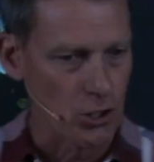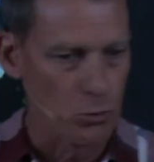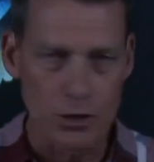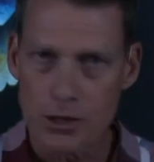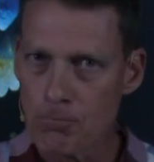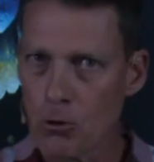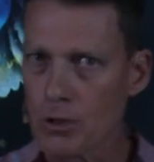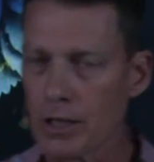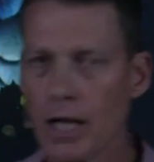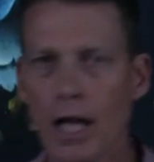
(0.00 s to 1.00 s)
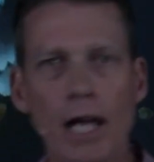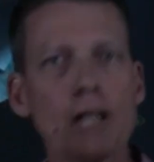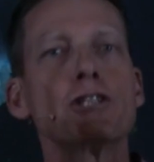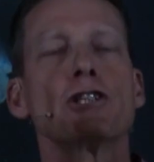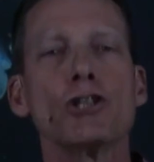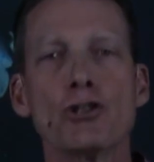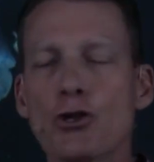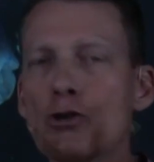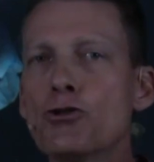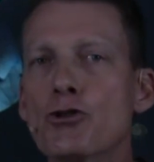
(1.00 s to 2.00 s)
what's important is that
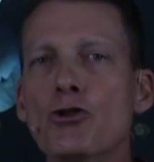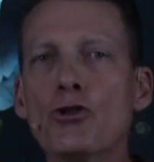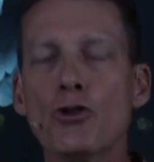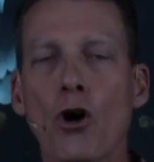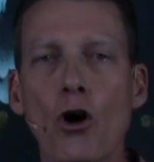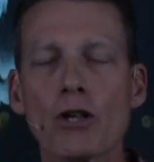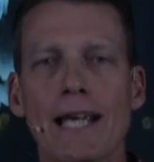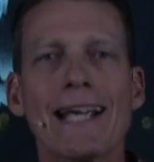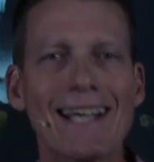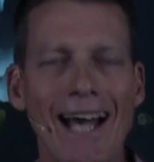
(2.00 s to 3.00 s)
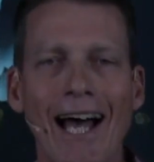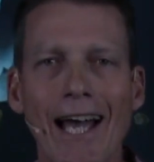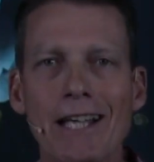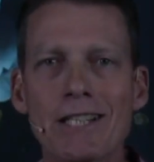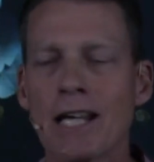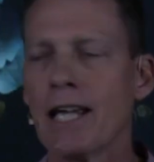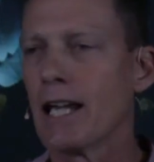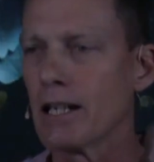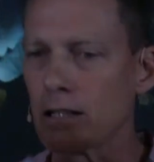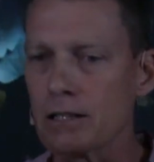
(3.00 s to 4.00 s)
you do not engage
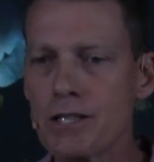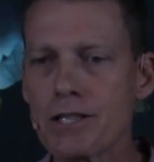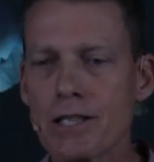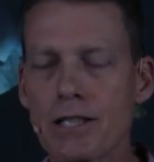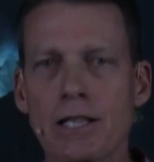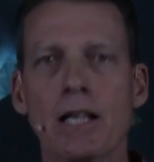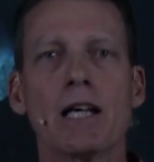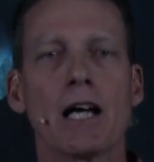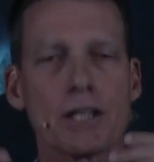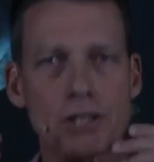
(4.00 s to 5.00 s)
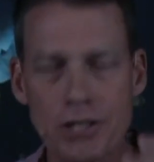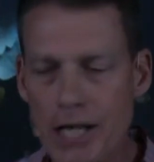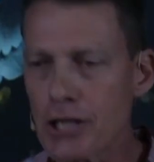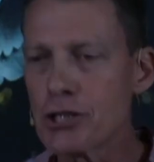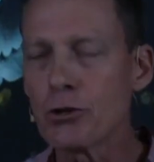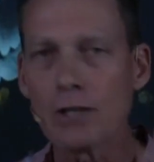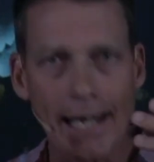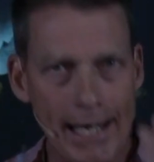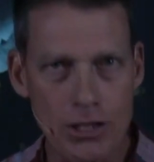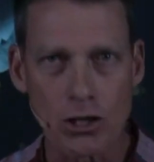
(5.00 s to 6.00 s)
in illicit sexual
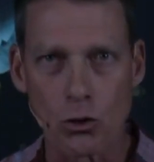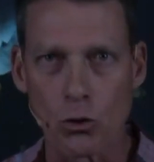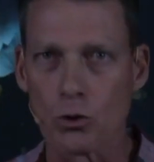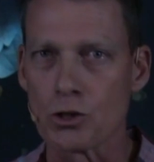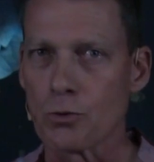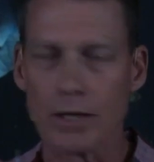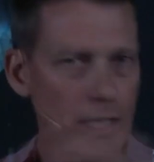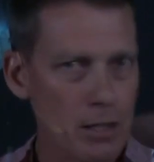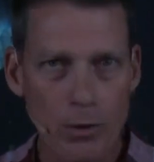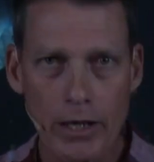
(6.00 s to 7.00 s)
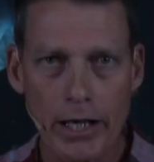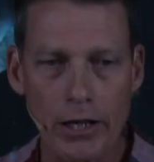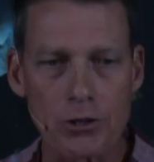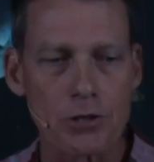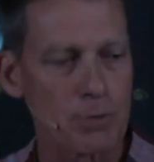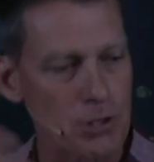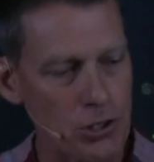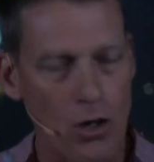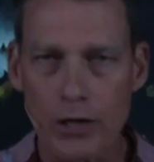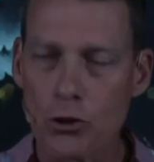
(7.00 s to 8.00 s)
intercourse with anybody else
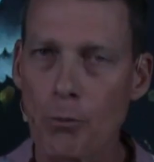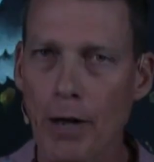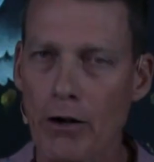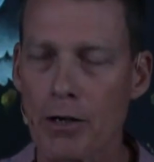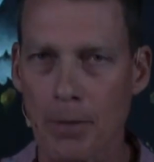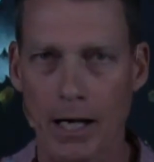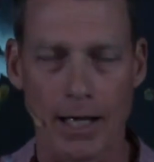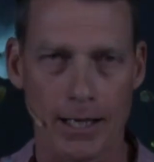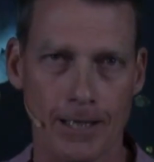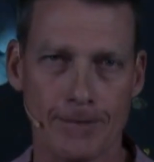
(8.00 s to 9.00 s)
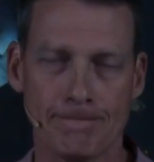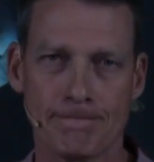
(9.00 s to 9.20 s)
beside your married partner.